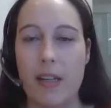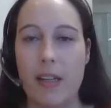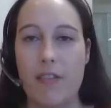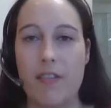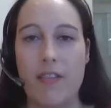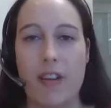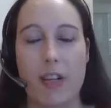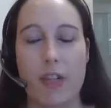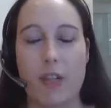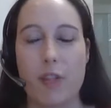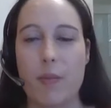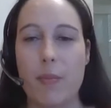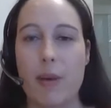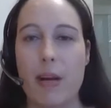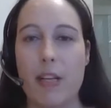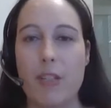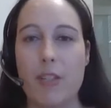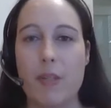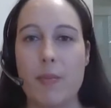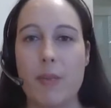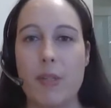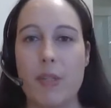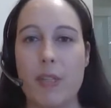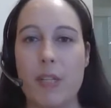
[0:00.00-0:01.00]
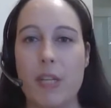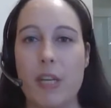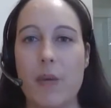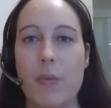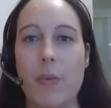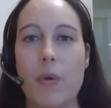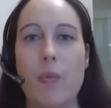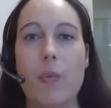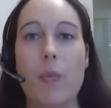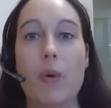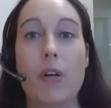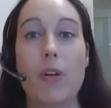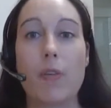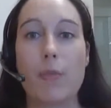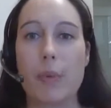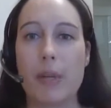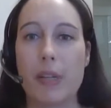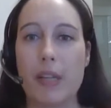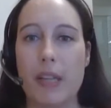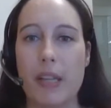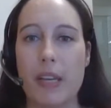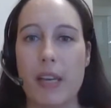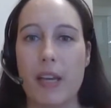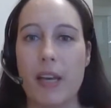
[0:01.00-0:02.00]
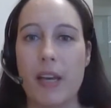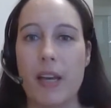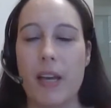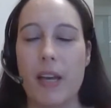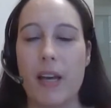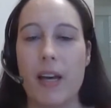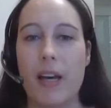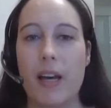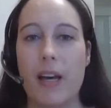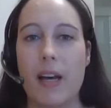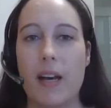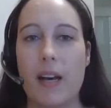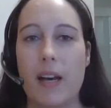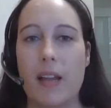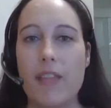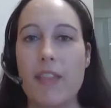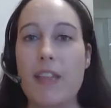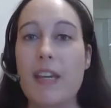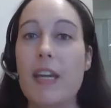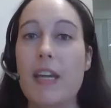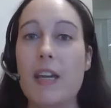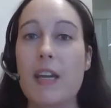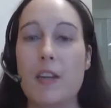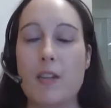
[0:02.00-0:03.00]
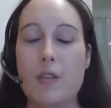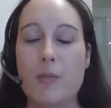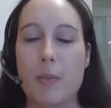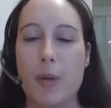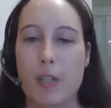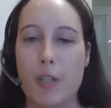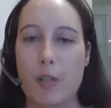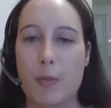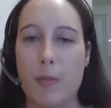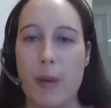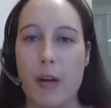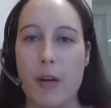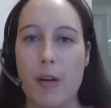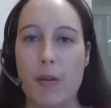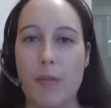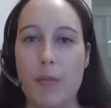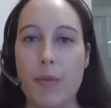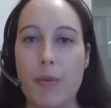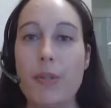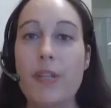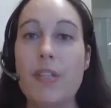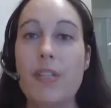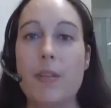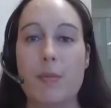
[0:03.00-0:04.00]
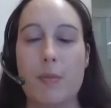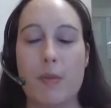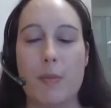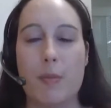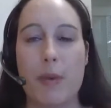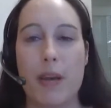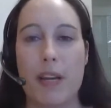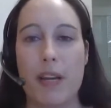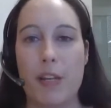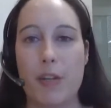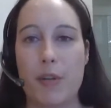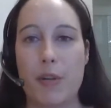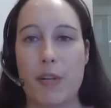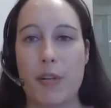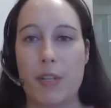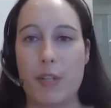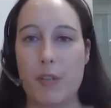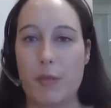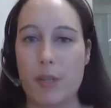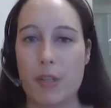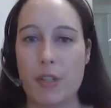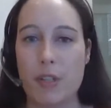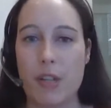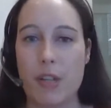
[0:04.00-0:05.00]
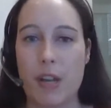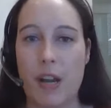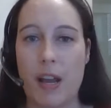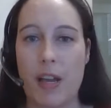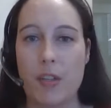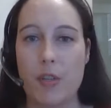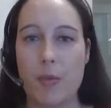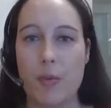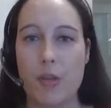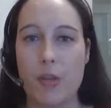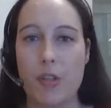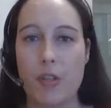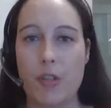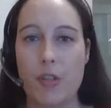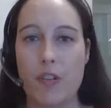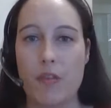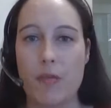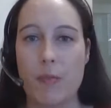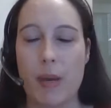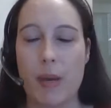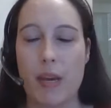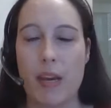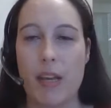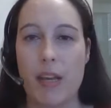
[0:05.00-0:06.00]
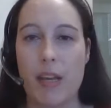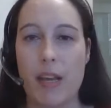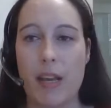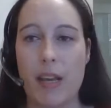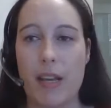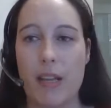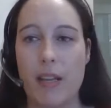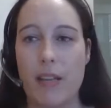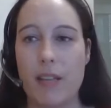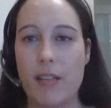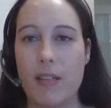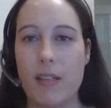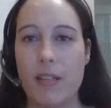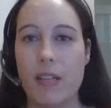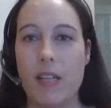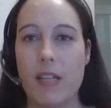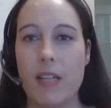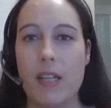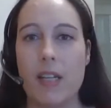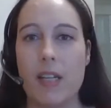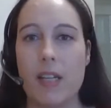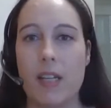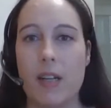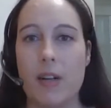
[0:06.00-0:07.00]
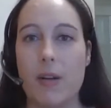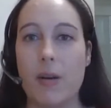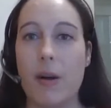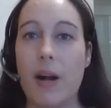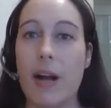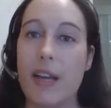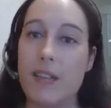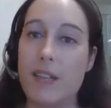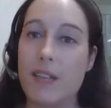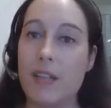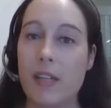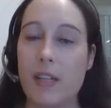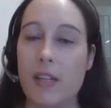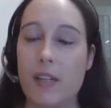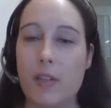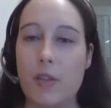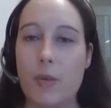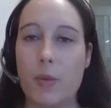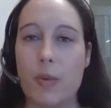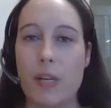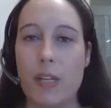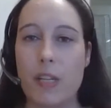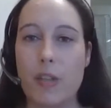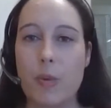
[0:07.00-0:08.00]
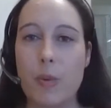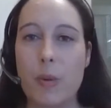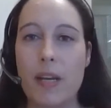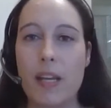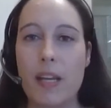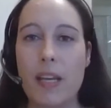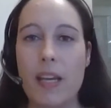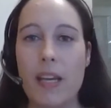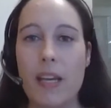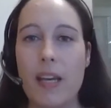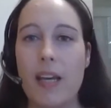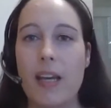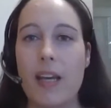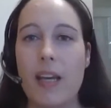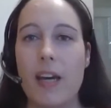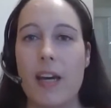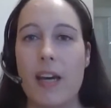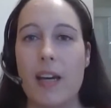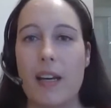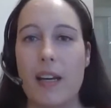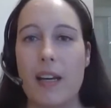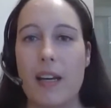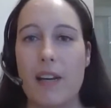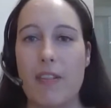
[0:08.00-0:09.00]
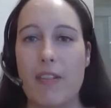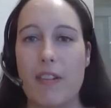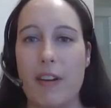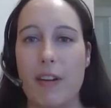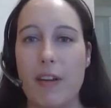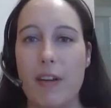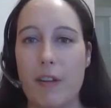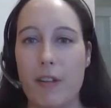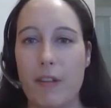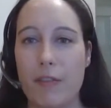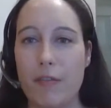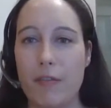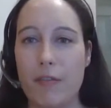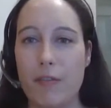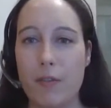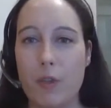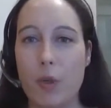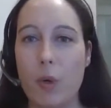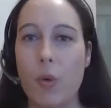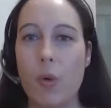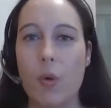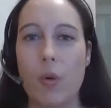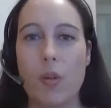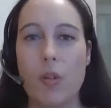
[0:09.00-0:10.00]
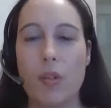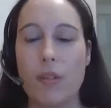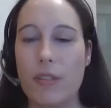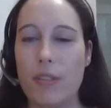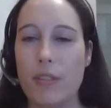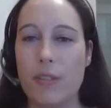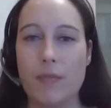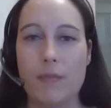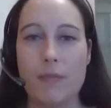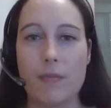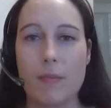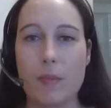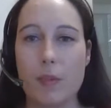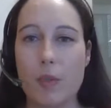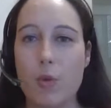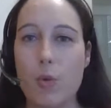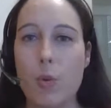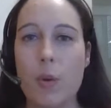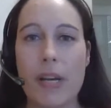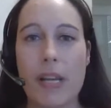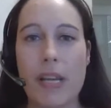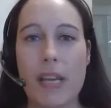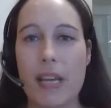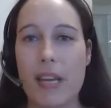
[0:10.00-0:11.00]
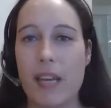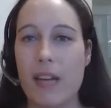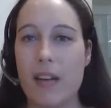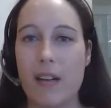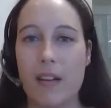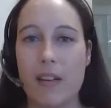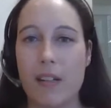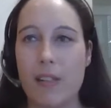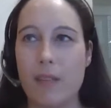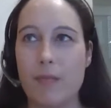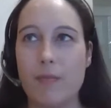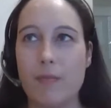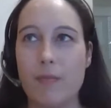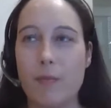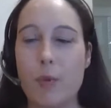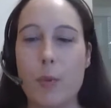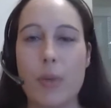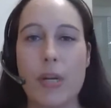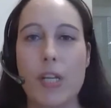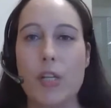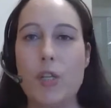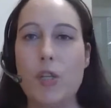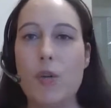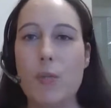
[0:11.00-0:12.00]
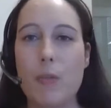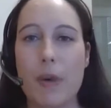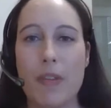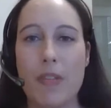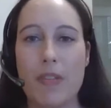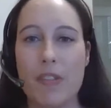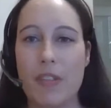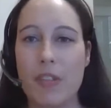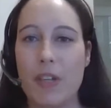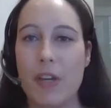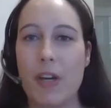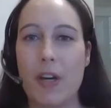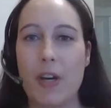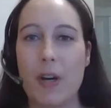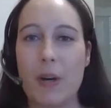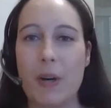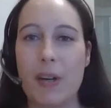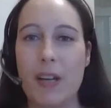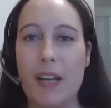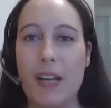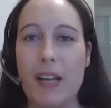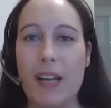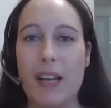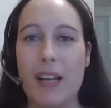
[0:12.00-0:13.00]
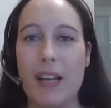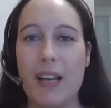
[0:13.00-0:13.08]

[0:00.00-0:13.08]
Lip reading: infection possibility. We weren't really thinking as much about pre-symptomatic transmission as we should have been. And, hindsight is 2020. If I could have told 20 or 22 months ago